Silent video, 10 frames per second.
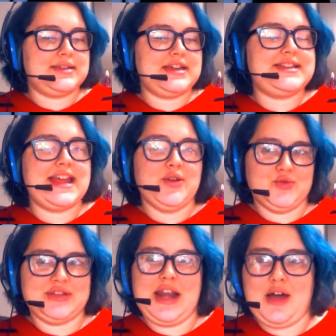
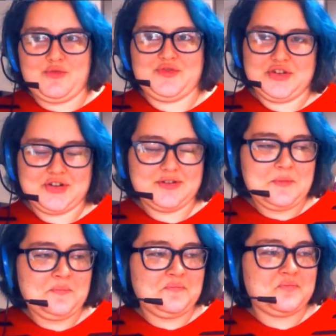Hideous Laughter
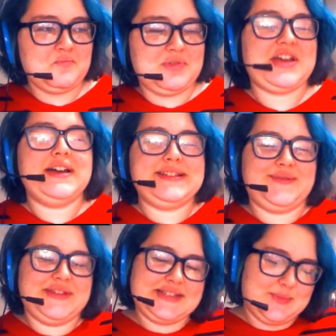because
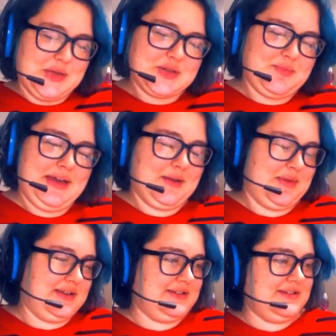of his speech
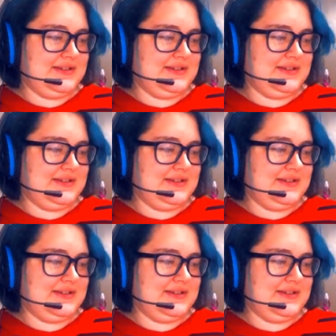impediment.